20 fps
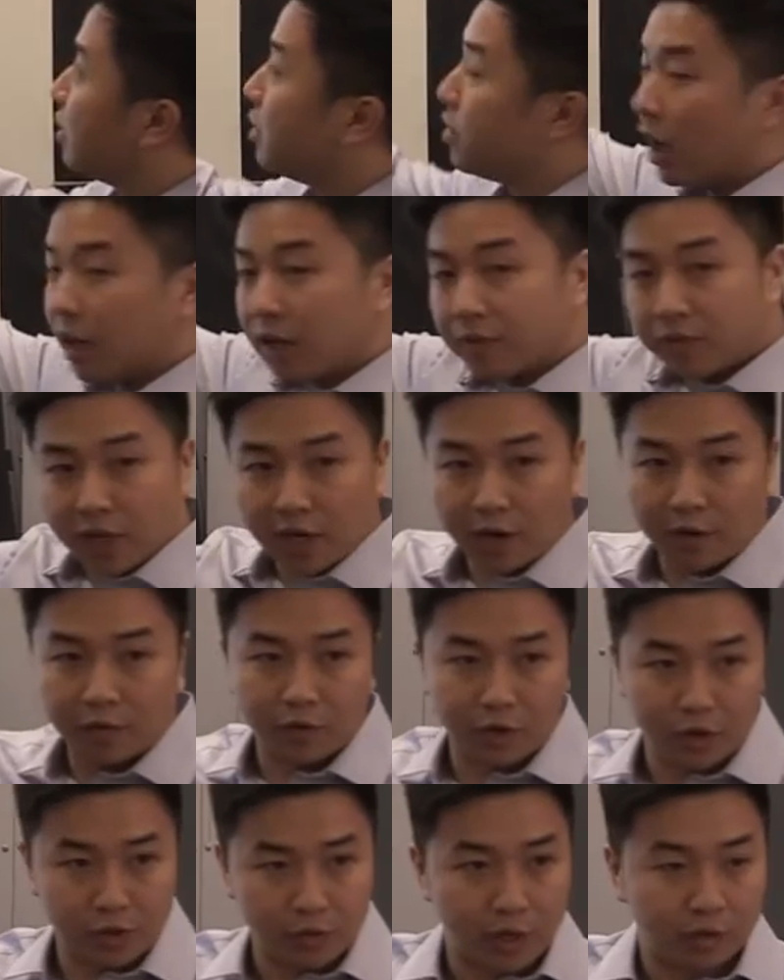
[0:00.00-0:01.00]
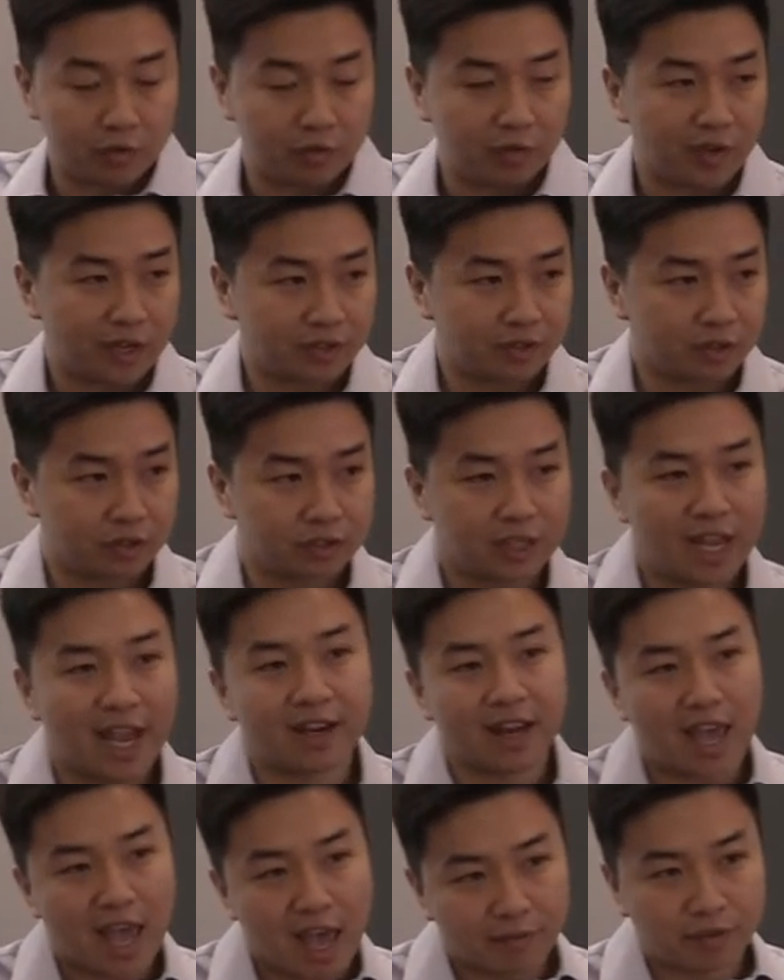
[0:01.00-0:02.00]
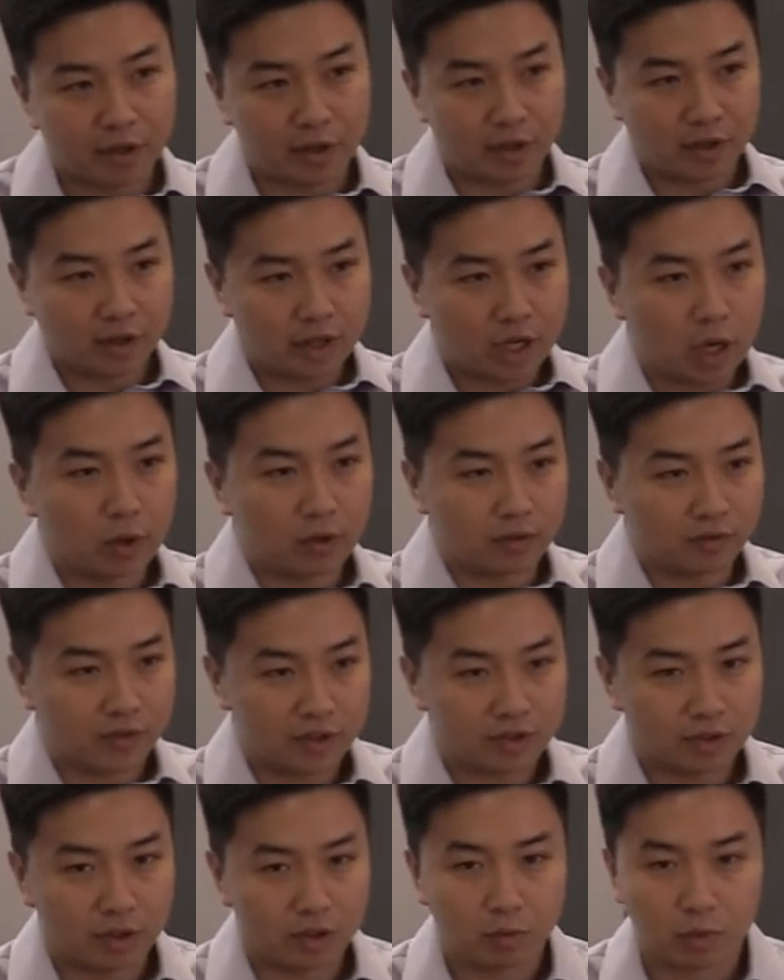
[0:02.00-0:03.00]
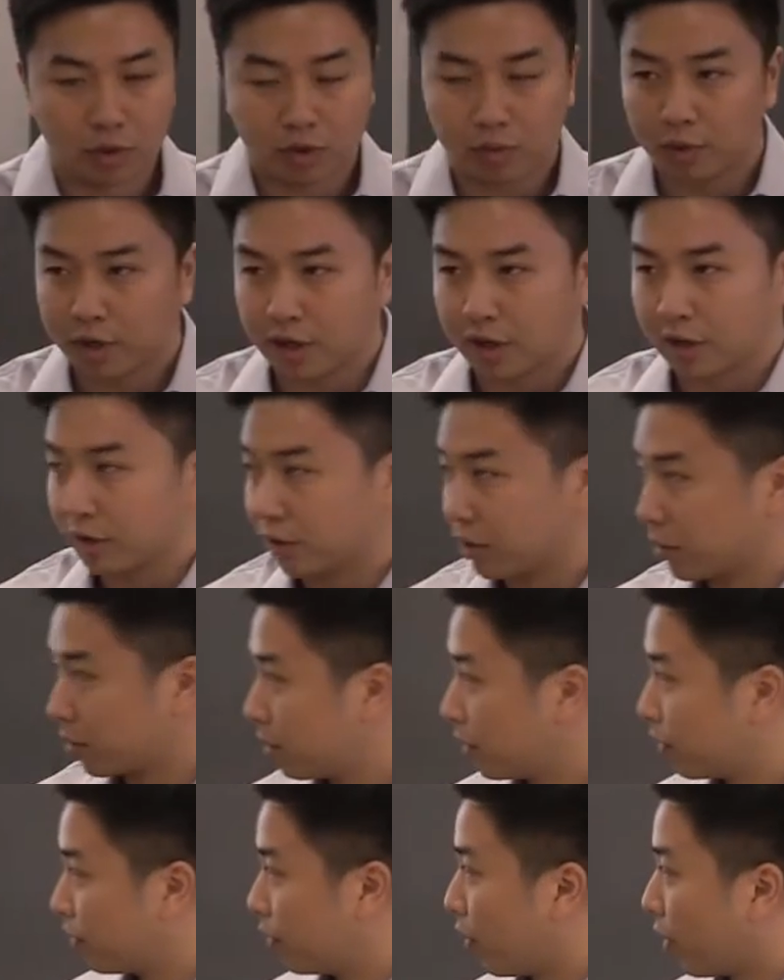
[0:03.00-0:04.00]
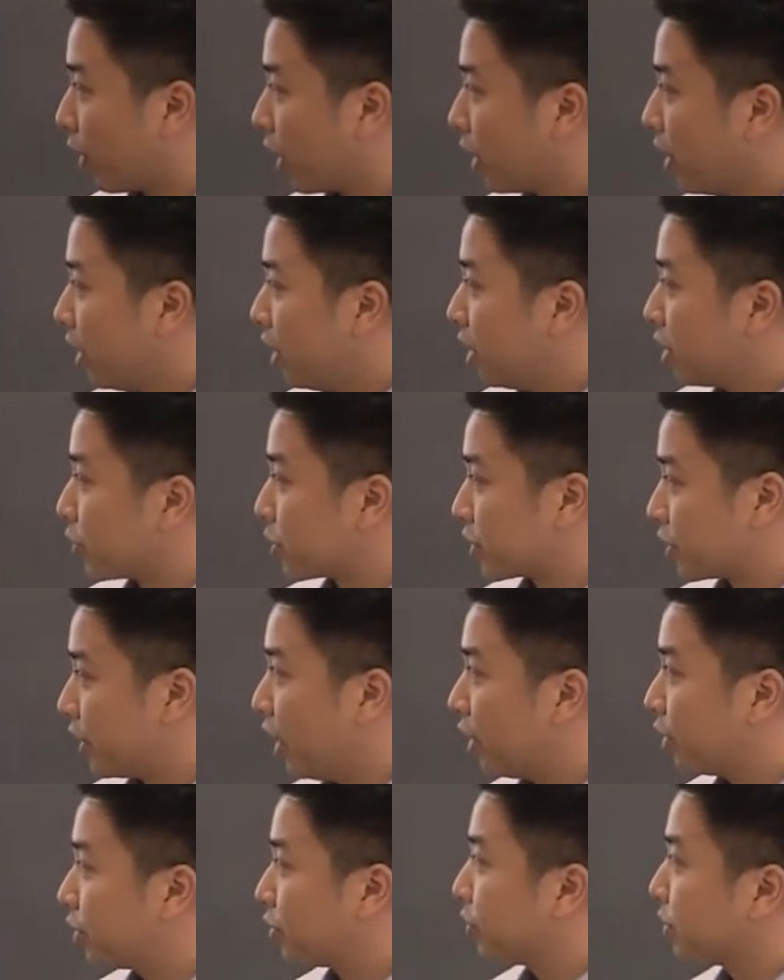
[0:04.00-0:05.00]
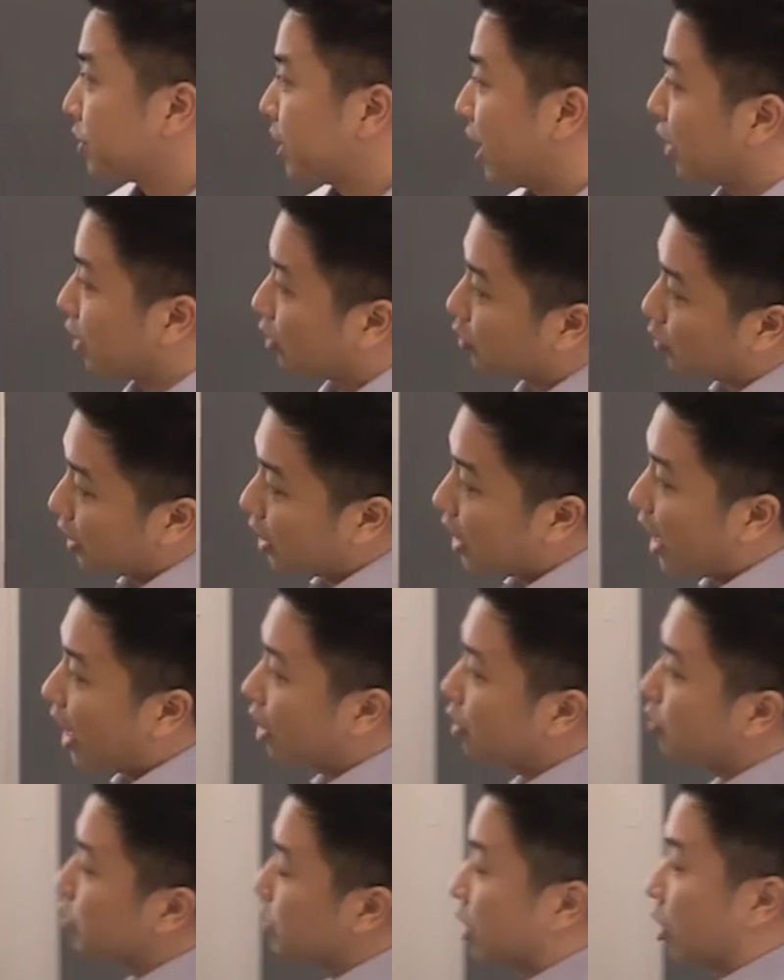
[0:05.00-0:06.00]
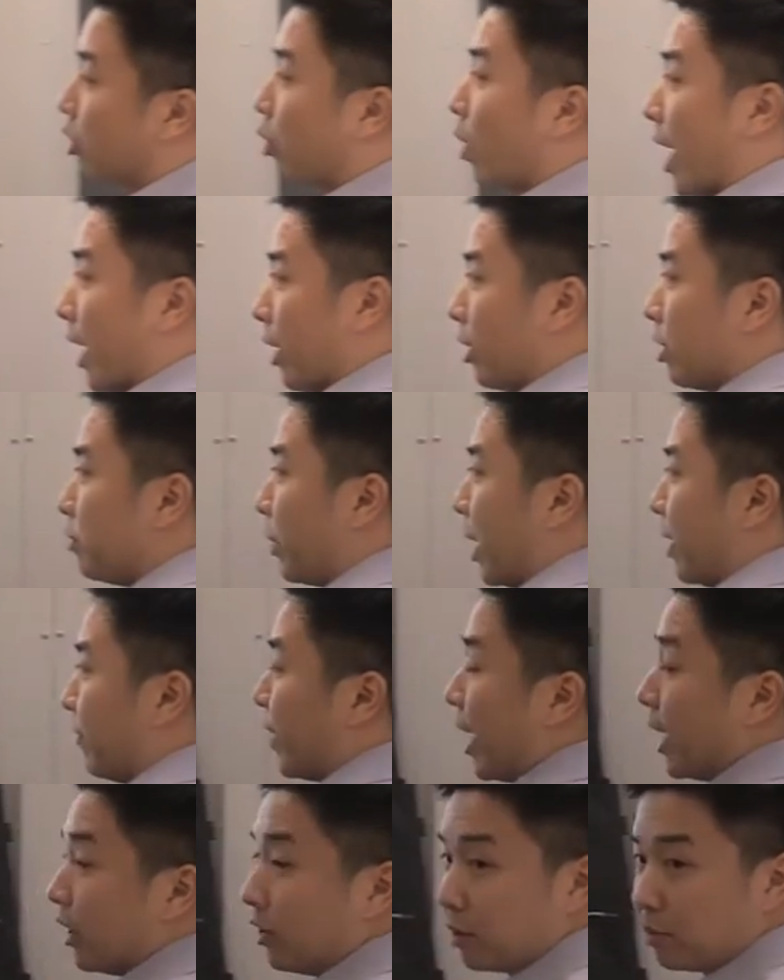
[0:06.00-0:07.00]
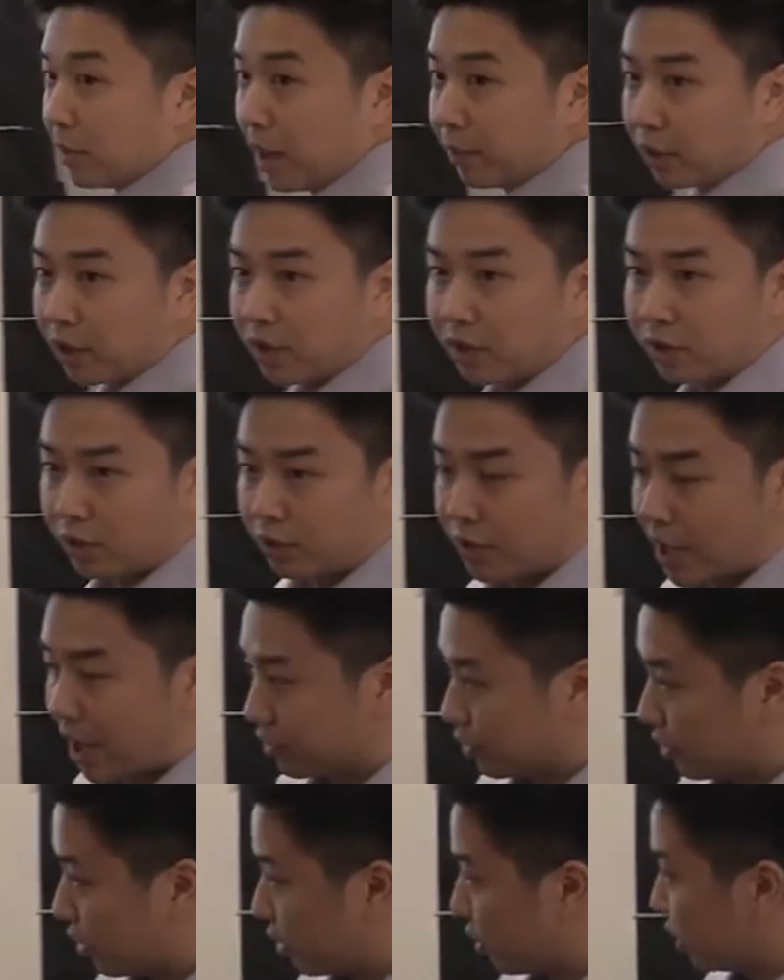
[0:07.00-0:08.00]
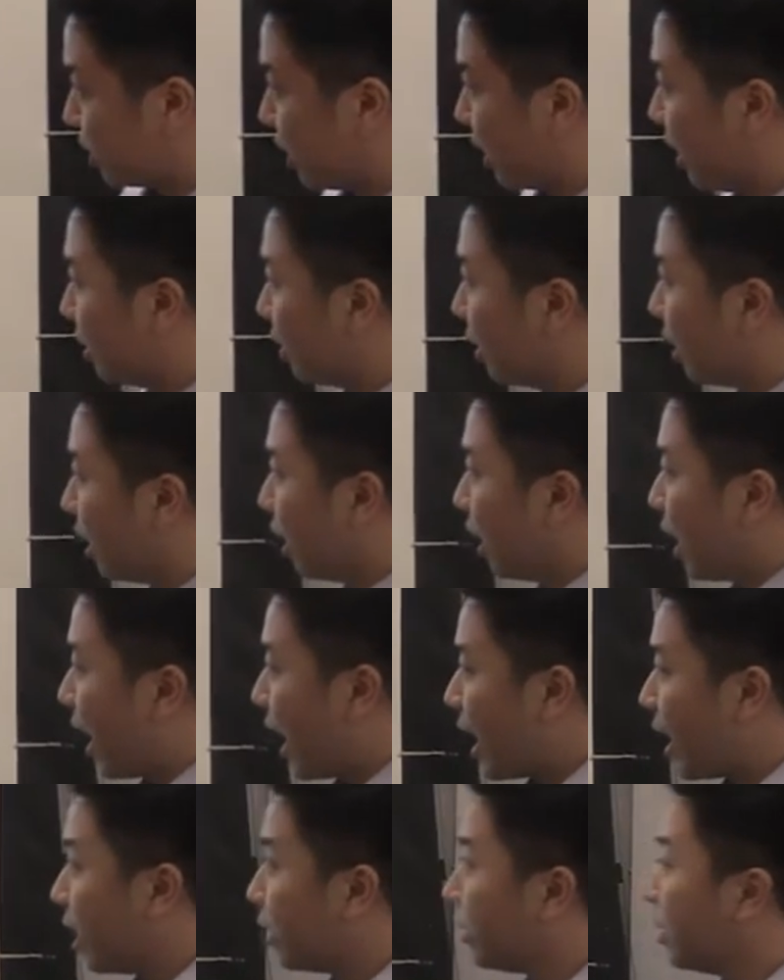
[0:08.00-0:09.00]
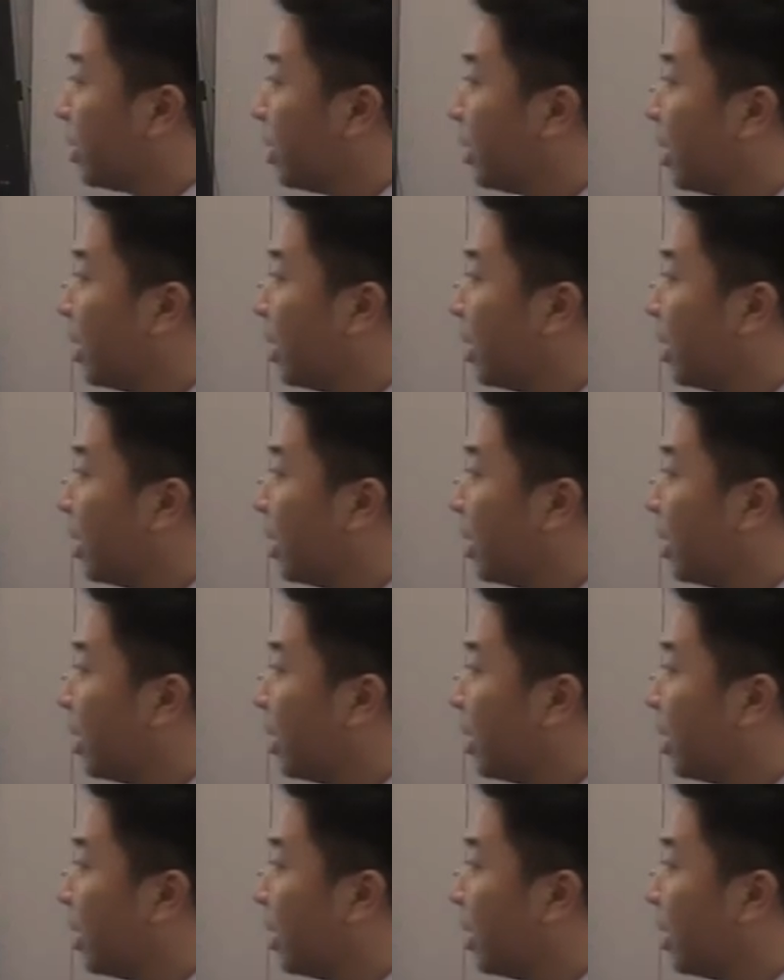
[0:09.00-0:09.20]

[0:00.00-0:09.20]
none of their first-round investors had ever co-invested with one another before. The result was that Gridiron was acquired by Violin Memory in 2013, and